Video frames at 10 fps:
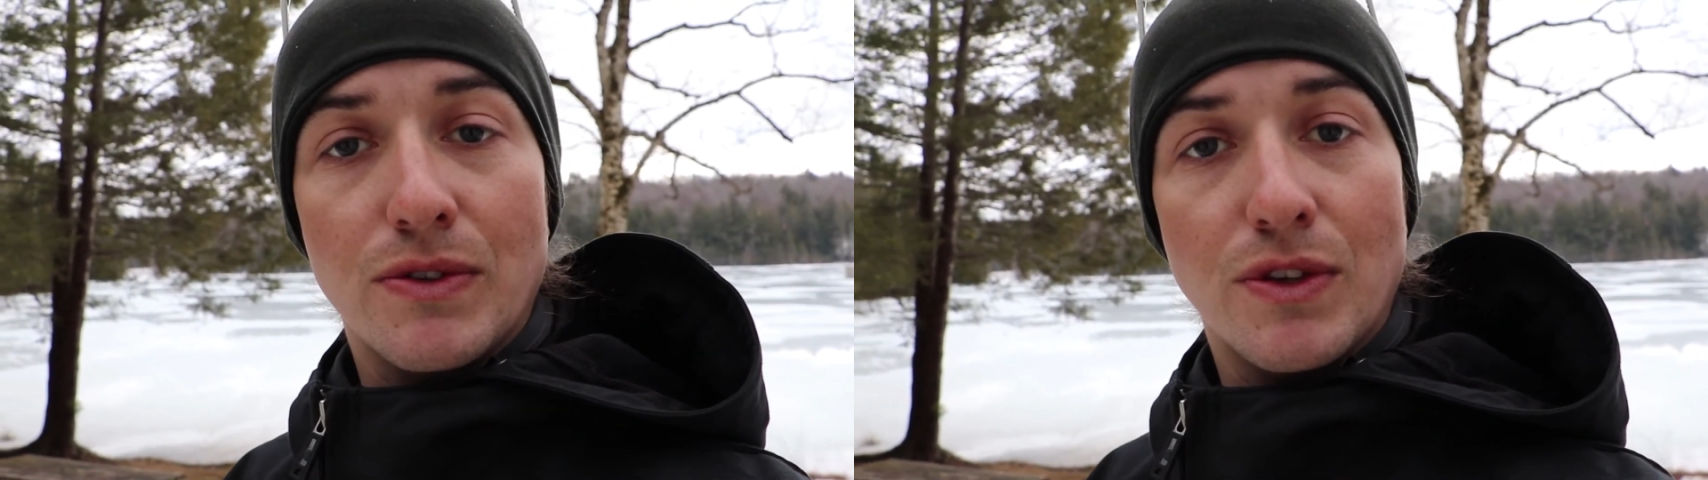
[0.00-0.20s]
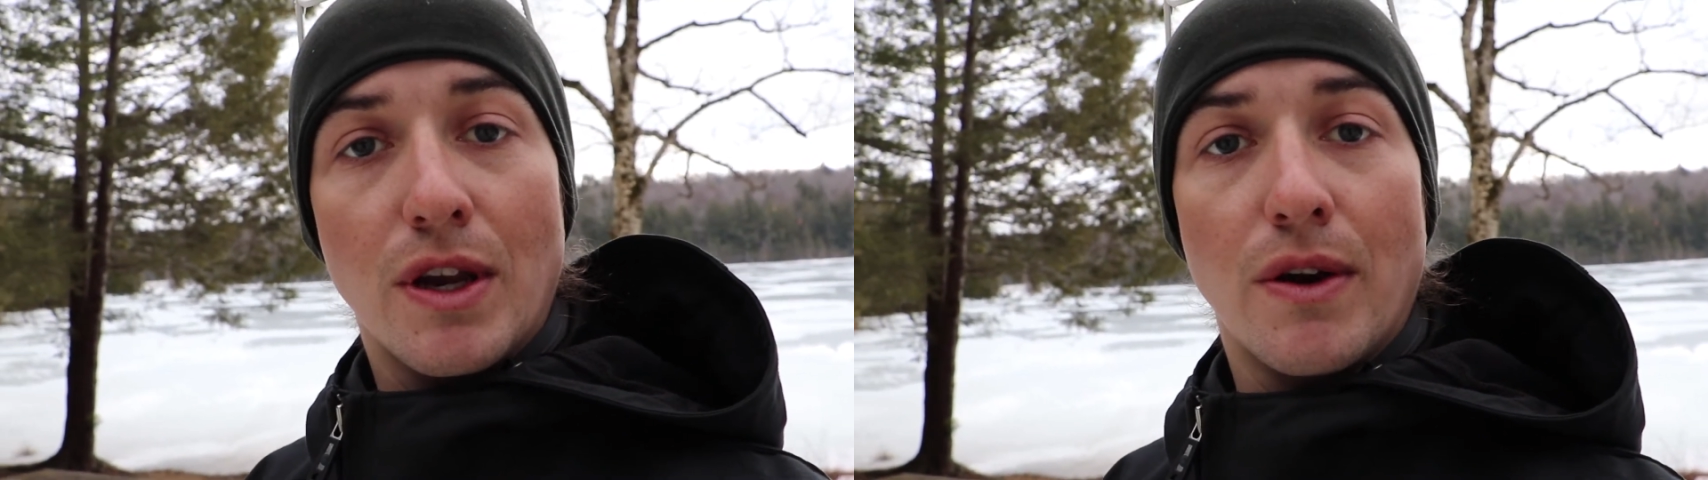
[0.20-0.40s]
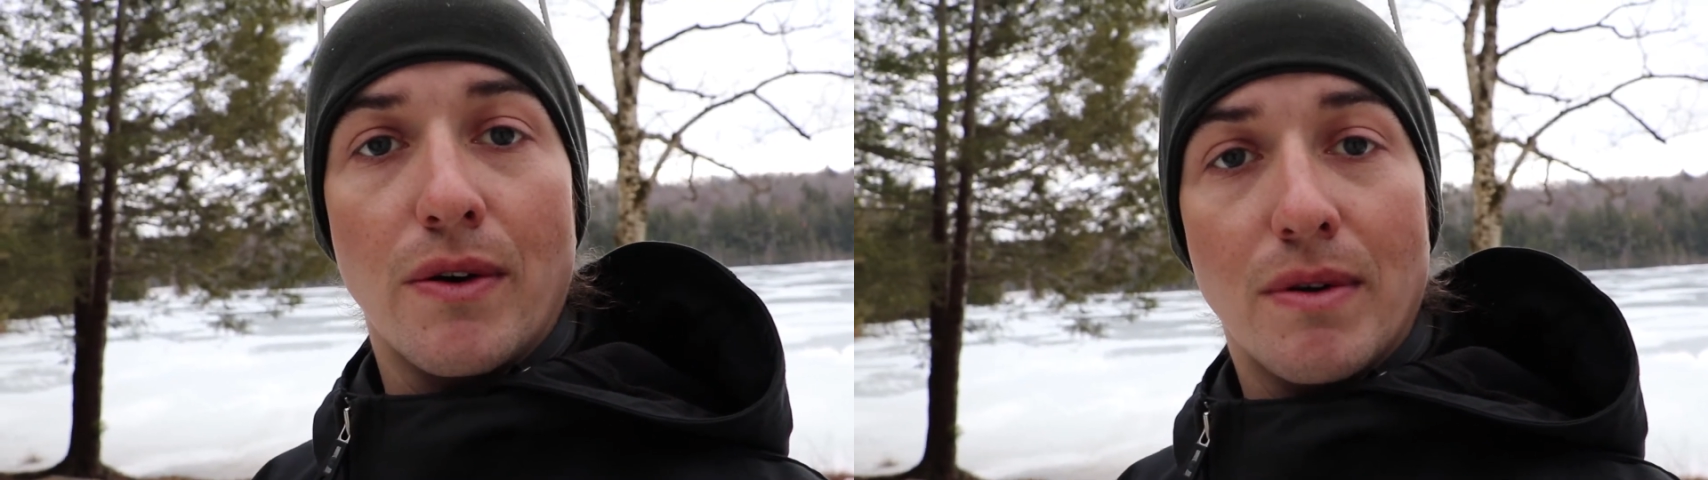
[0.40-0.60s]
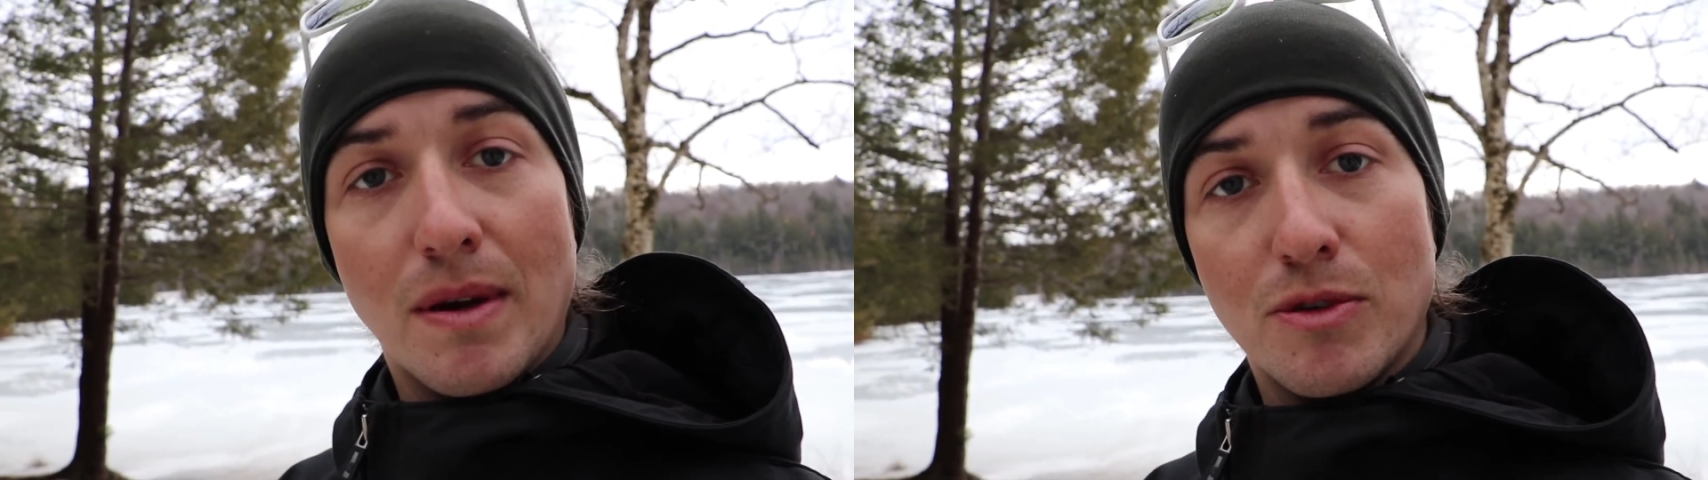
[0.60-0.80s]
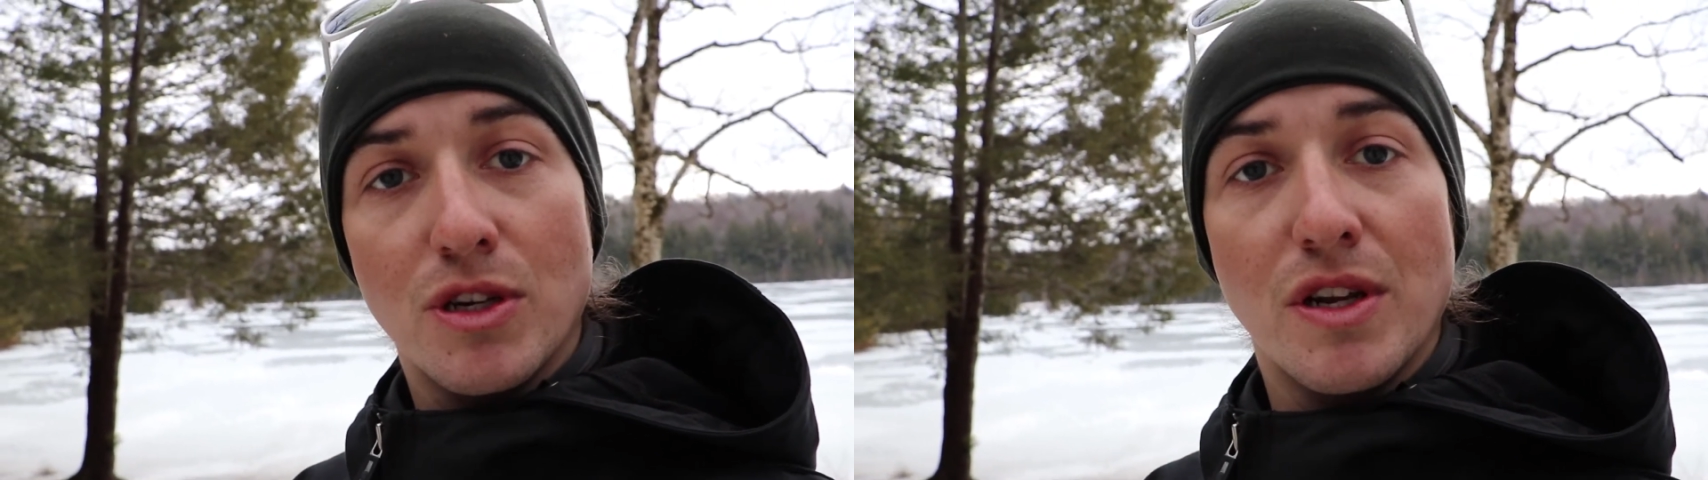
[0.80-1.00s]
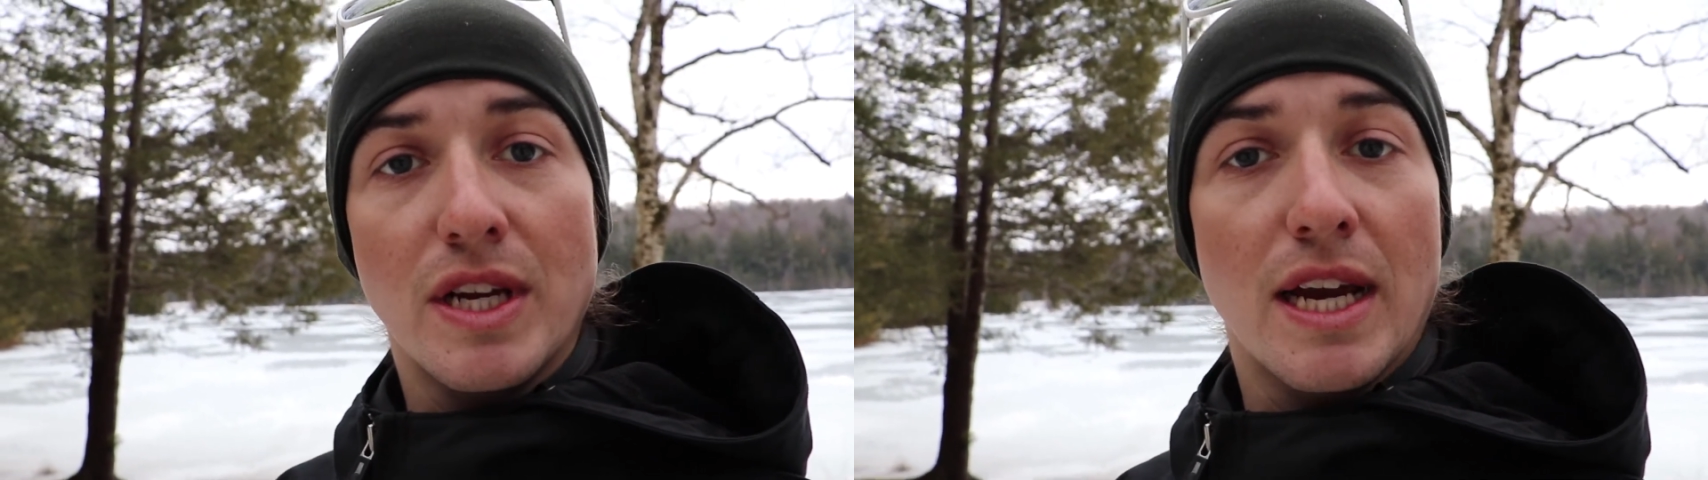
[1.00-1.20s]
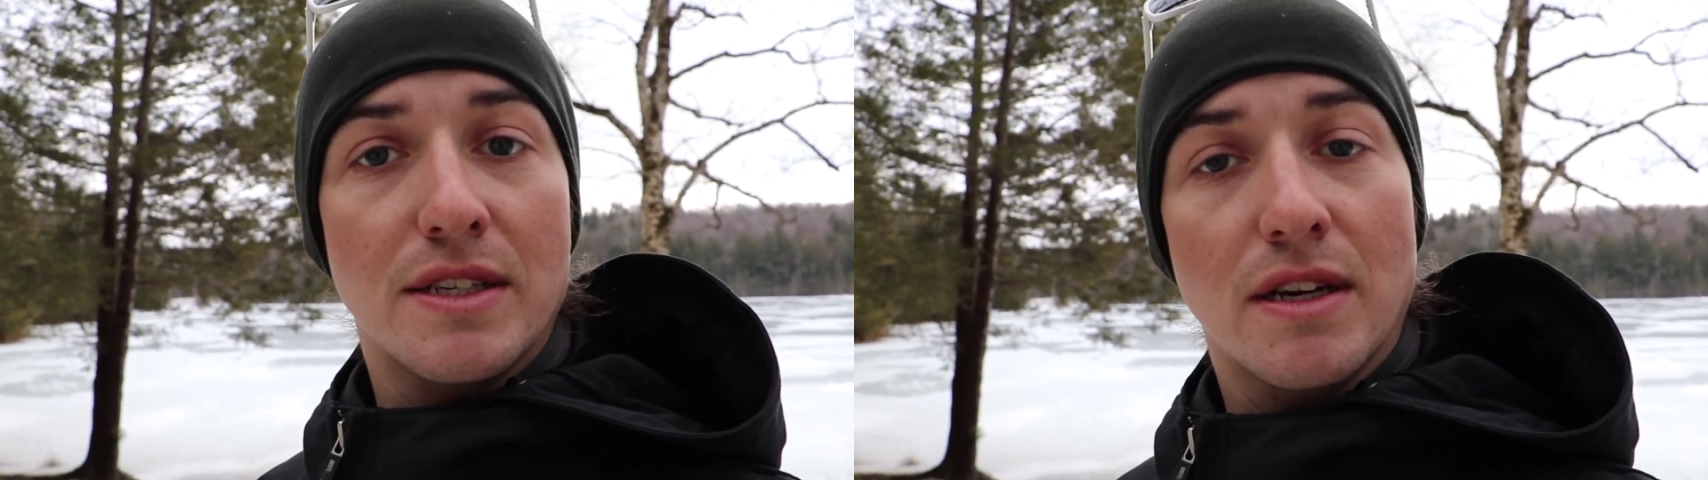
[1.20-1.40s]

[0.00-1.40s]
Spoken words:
so I'm sure you guys